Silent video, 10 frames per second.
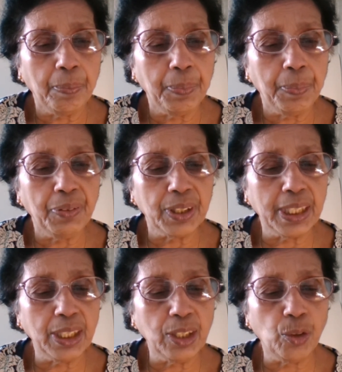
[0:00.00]
Pay for
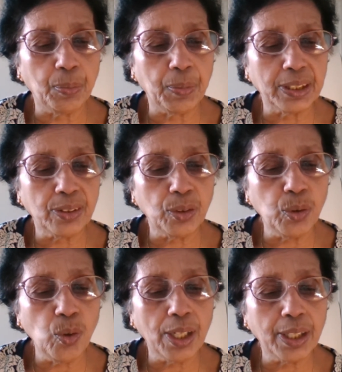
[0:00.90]
that equipment. So
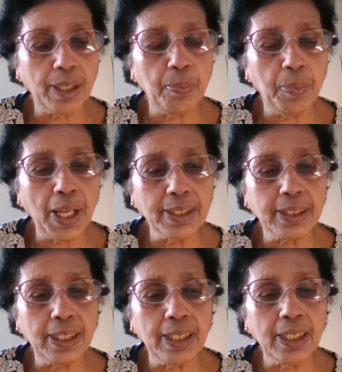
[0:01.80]
200 plus
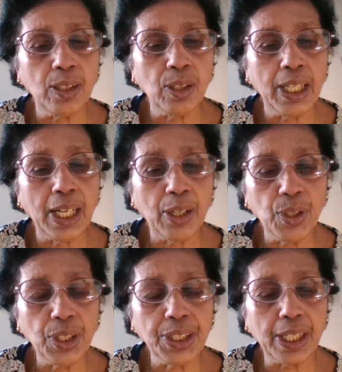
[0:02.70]
the
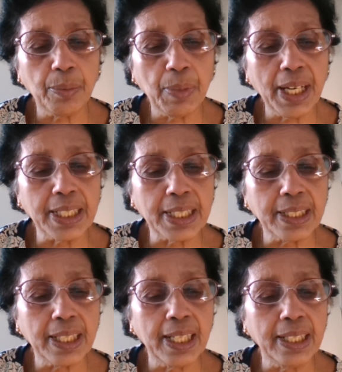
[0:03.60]
equity
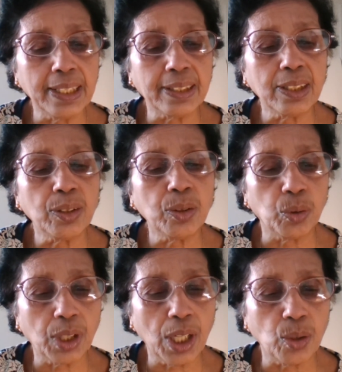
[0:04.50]
remains is
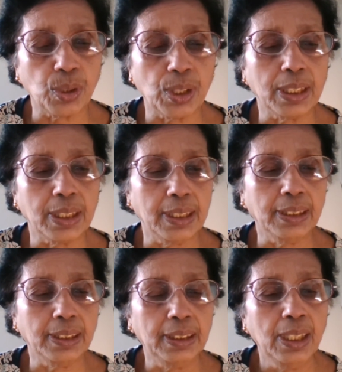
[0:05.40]
2,000.
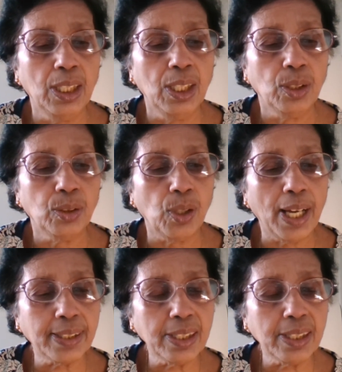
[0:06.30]
So
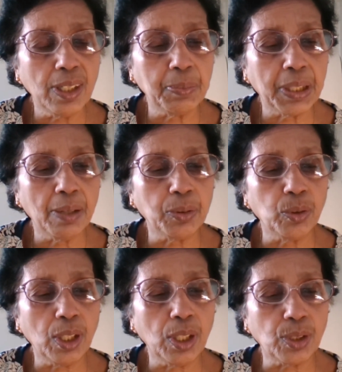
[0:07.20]
asset will become
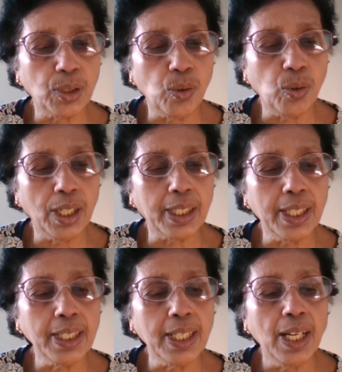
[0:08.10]
2,200